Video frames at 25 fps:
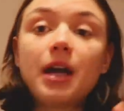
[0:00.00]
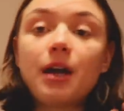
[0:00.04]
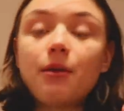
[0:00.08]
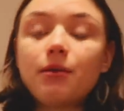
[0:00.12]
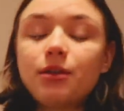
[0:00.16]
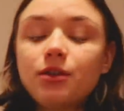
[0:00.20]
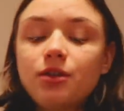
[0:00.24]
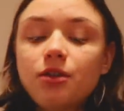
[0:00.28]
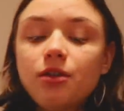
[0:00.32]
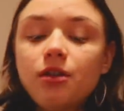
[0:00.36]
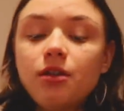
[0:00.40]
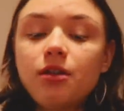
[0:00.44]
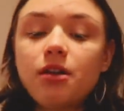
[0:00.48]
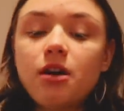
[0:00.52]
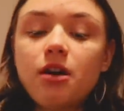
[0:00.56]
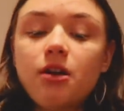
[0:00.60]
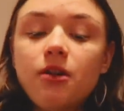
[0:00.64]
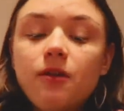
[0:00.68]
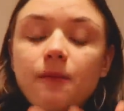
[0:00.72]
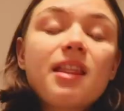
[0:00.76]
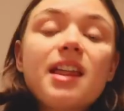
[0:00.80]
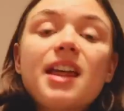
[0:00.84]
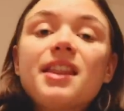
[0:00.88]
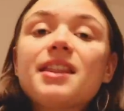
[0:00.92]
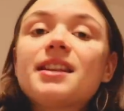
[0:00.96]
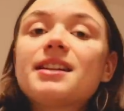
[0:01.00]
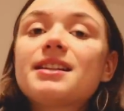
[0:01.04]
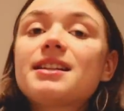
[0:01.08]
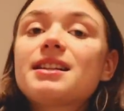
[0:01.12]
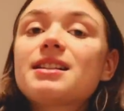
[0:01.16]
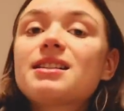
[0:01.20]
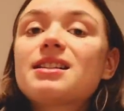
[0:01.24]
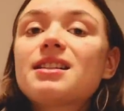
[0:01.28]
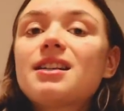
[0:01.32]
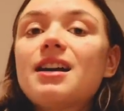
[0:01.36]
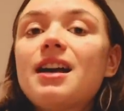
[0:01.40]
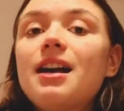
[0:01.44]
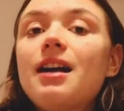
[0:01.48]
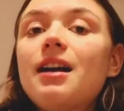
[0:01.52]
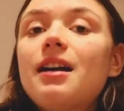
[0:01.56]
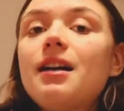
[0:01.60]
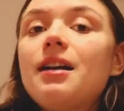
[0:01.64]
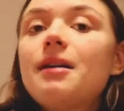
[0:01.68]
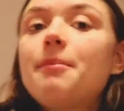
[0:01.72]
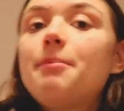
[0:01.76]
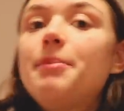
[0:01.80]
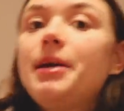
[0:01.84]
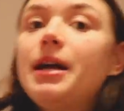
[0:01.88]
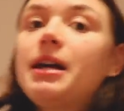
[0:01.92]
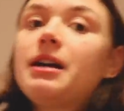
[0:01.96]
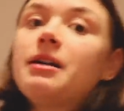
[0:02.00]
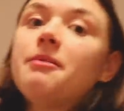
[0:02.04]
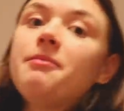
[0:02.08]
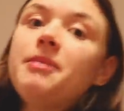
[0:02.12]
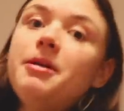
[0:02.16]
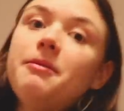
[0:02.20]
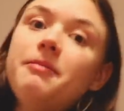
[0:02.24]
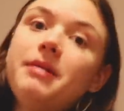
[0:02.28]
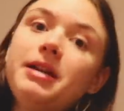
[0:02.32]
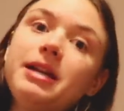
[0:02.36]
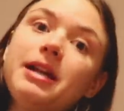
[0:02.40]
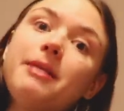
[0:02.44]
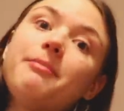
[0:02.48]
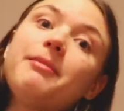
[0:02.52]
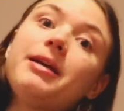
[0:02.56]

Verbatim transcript: I want you to know that this is a big commitment I'm